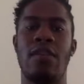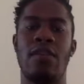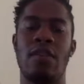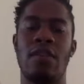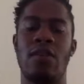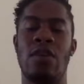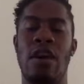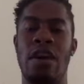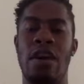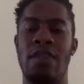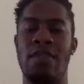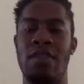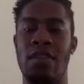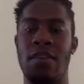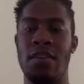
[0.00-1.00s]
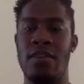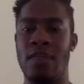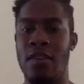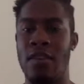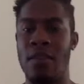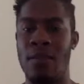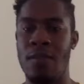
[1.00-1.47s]
And so, as it
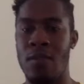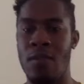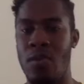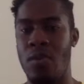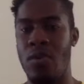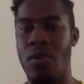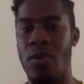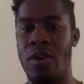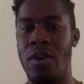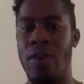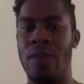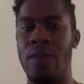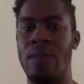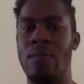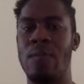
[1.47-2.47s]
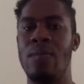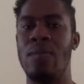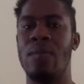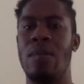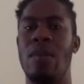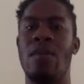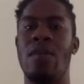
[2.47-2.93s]
is done more,
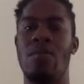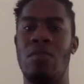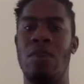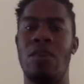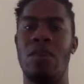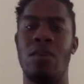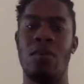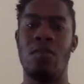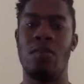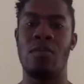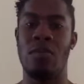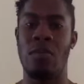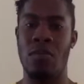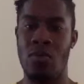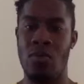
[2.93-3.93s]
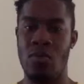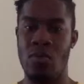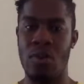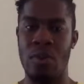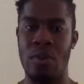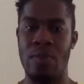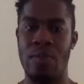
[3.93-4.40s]
it becomes the
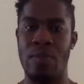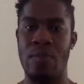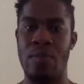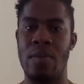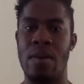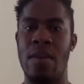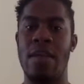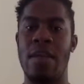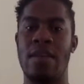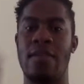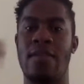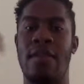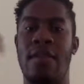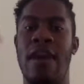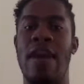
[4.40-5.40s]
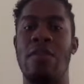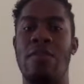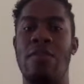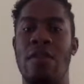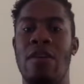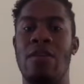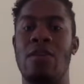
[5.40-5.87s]
norm. And as
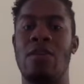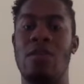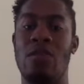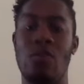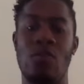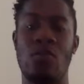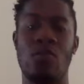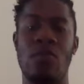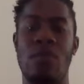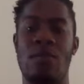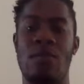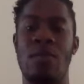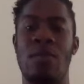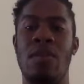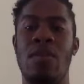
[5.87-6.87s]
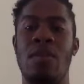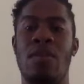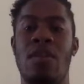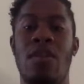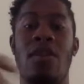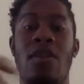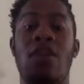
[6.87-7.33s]
that becomes the norm,
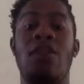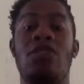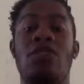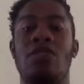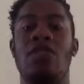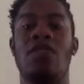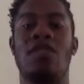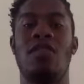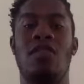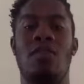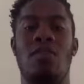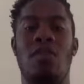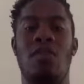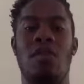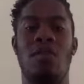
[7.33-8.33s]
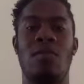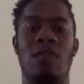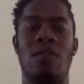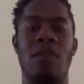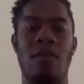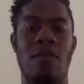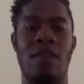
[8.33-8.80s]
the consciousness
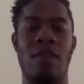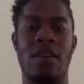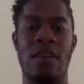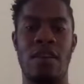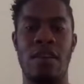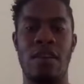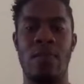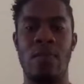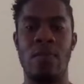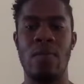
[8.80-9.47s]
becomes elevated.